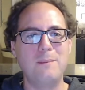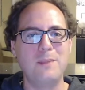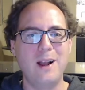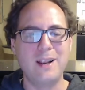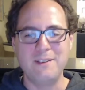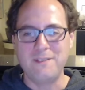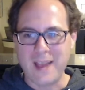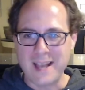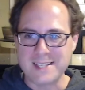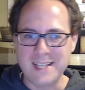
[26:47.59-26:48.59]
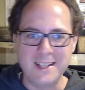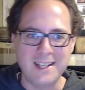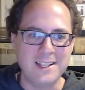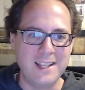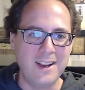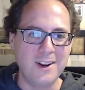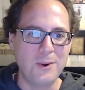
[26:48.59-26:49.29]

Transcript: Luck and Fast Healing in there,